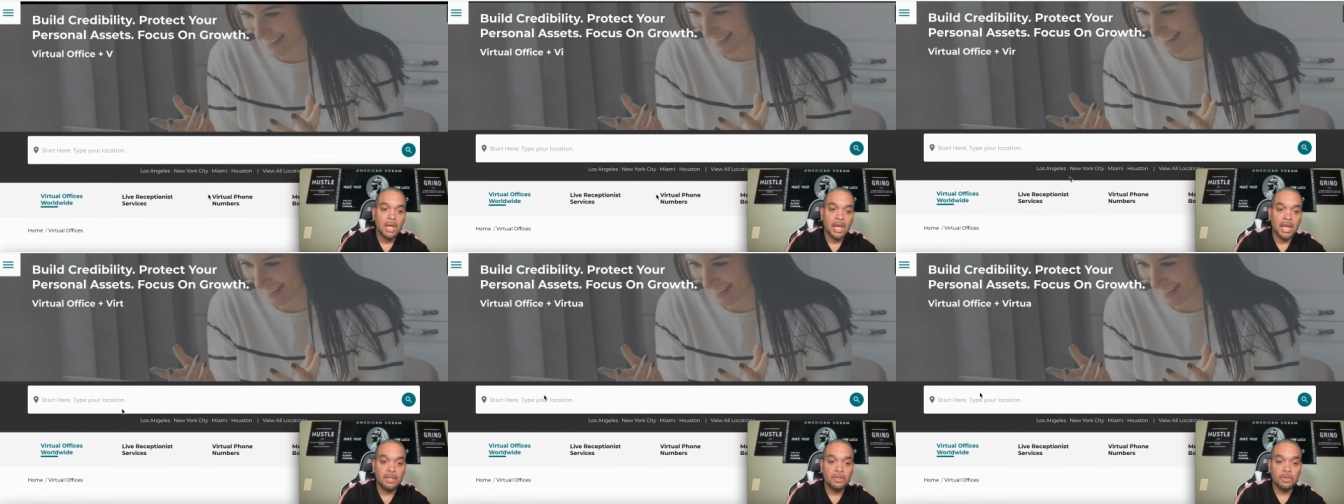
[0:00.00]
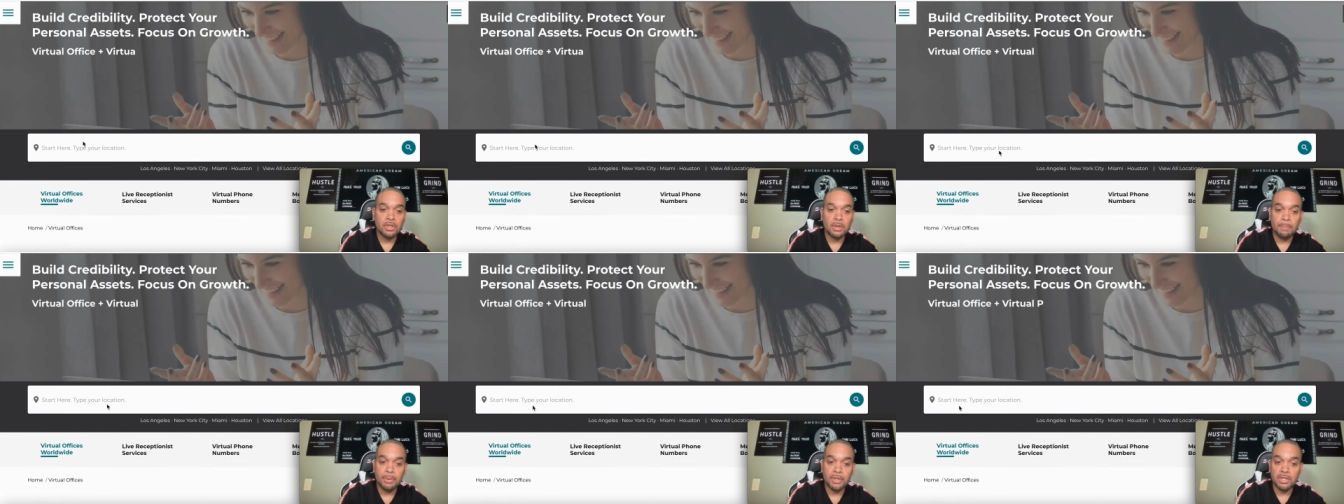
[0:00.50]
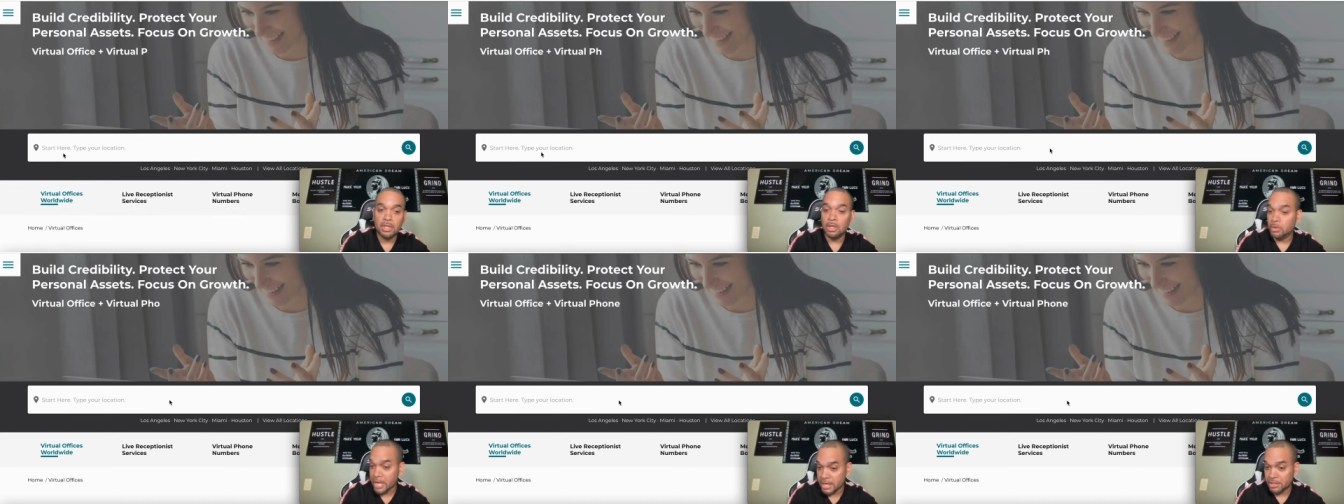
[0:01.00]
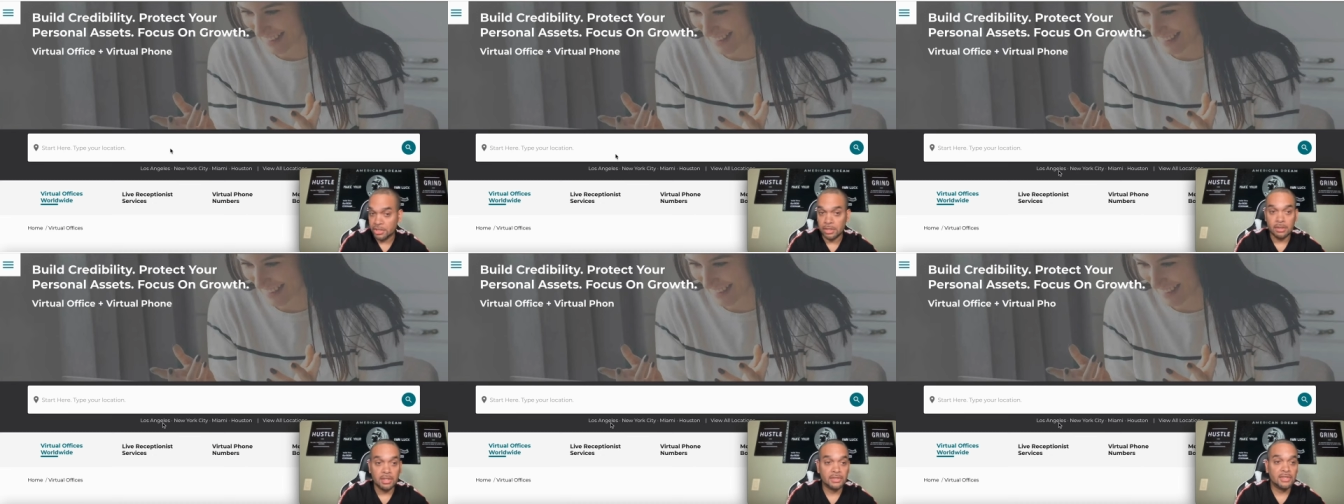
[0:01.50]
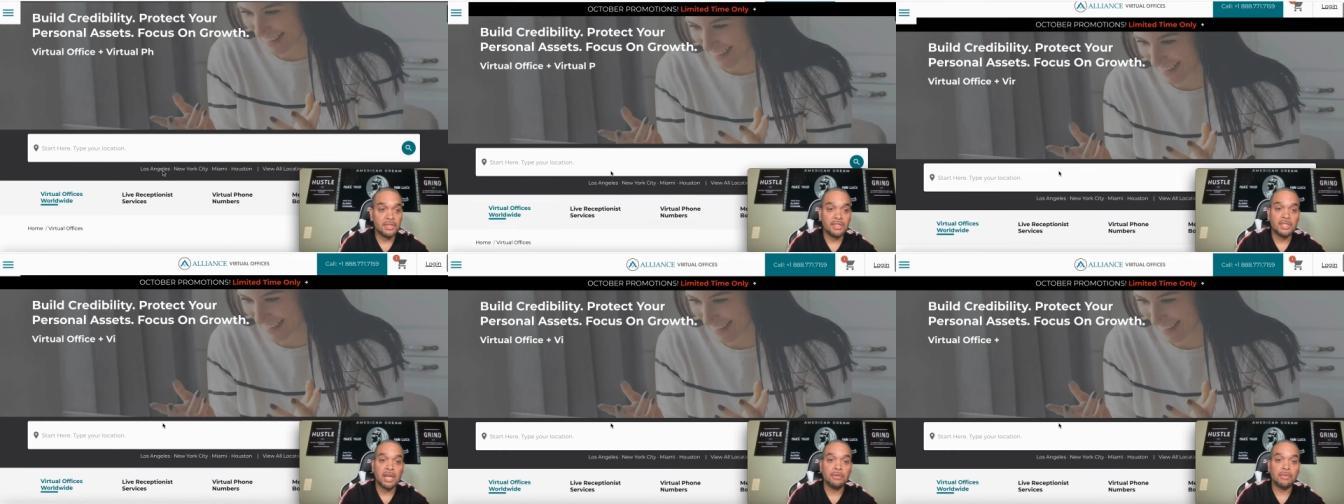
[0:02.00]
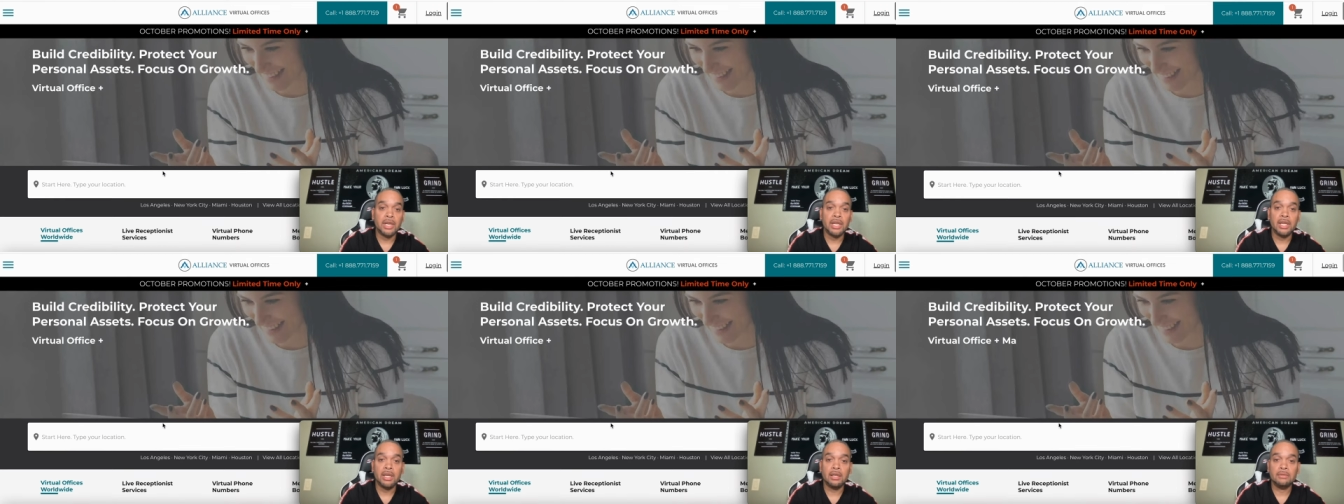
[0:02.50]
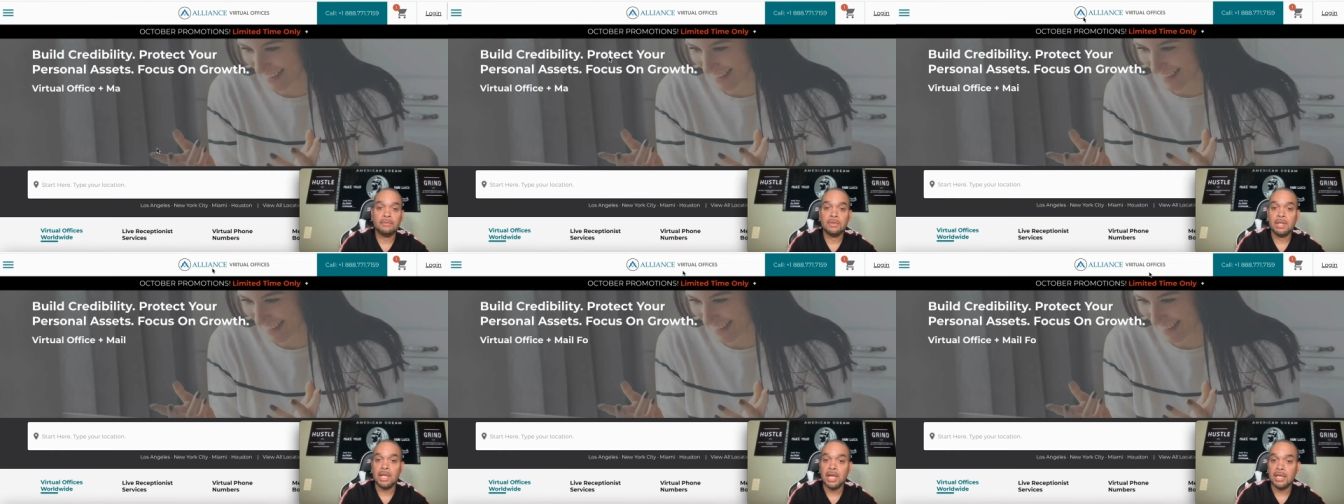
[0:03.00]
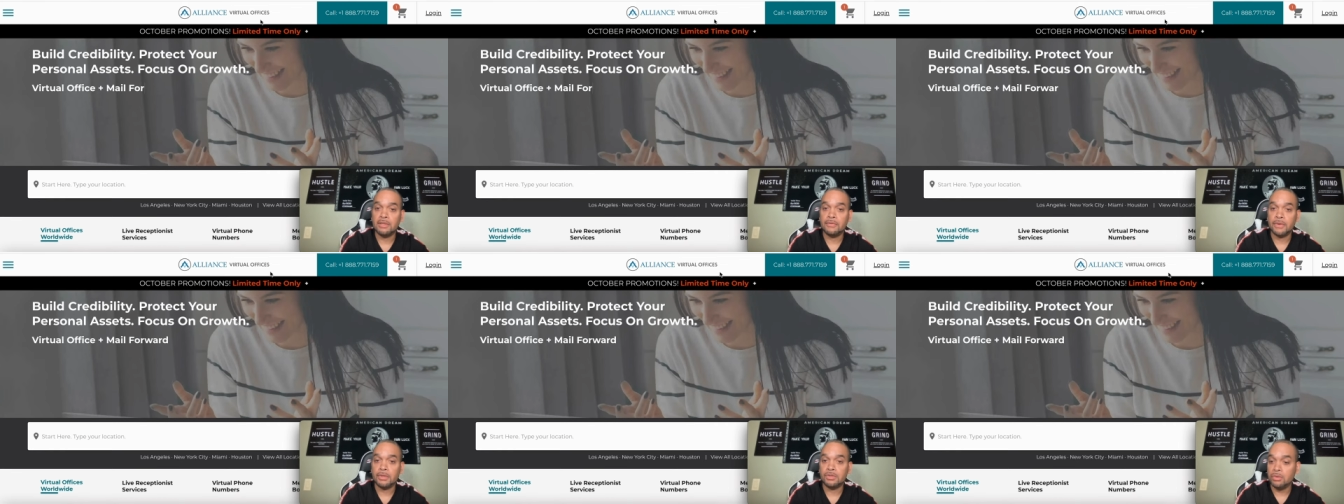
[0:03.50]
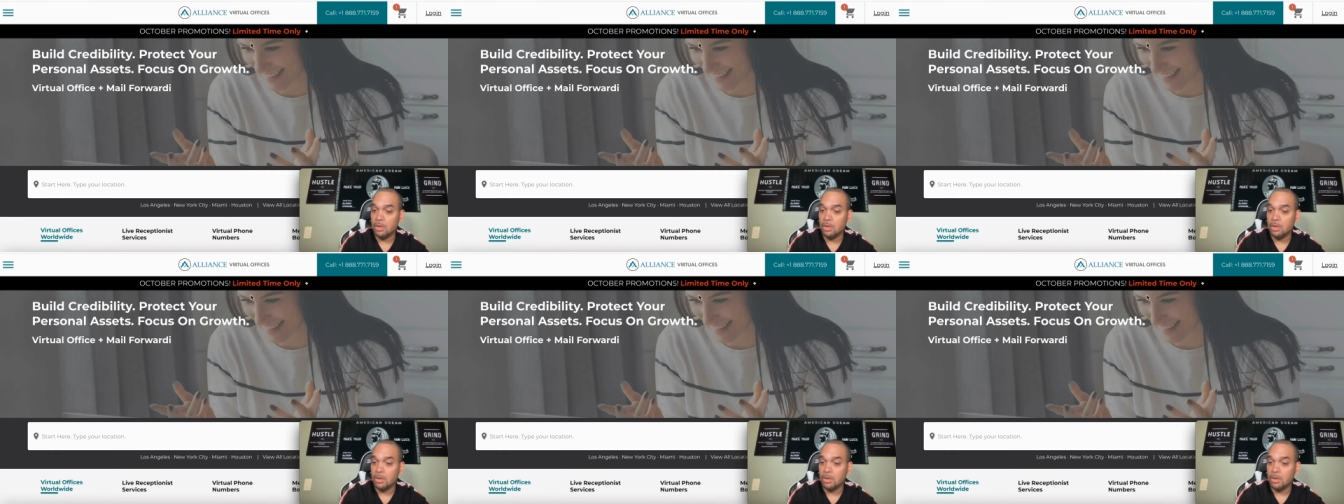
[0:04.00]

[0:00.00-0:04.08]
and you're going to put your location. This is the site right here, Alliance Virtual